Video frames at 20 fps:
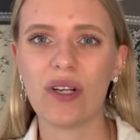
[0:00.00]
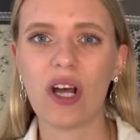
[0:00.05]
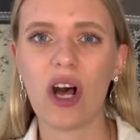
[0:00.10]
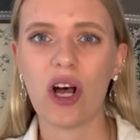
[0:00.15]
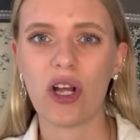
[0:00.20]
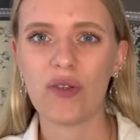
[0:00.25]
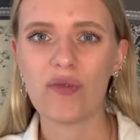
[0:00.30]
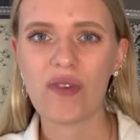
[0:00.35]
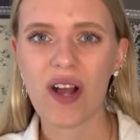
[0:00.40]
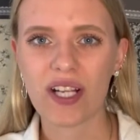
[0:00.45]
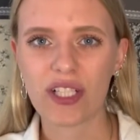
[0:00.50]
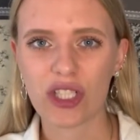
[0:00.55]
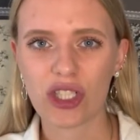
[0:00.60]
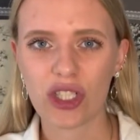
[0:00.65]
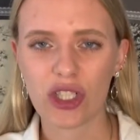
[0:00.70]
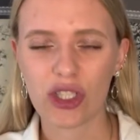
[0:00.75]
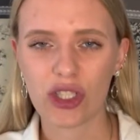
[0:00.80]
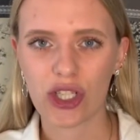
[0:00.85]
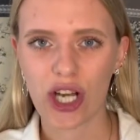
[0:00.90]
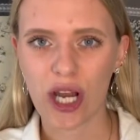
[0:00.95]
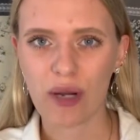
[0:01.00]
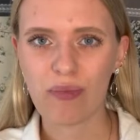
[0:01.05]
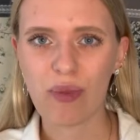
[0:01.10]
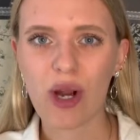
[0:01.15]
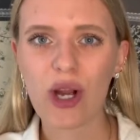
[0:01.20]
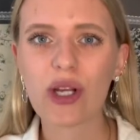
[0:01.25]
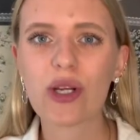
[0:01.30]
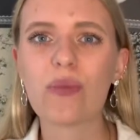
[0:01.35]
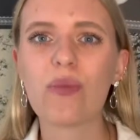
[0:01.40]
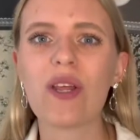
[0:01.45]
unregistered
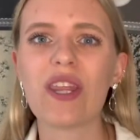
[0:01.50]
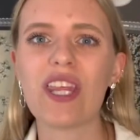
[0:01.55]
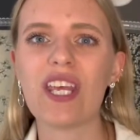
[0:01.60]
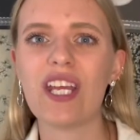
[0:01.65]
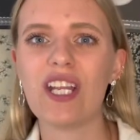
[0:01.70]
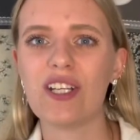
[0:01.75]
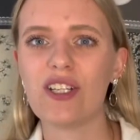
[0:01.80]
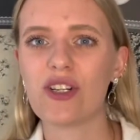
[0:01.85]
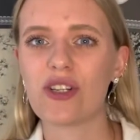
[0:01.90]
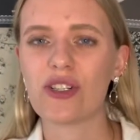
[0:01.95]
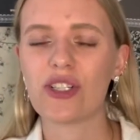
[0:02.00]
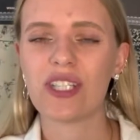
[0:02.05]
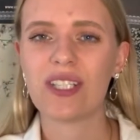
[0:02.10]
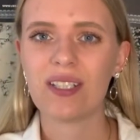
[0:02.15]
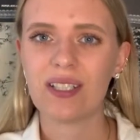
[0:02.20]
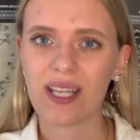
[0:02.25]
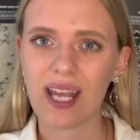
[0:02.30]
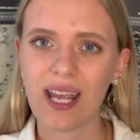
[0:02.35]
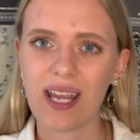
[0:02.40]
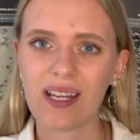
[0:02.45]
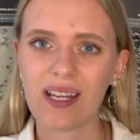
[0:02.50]
trademark within your state.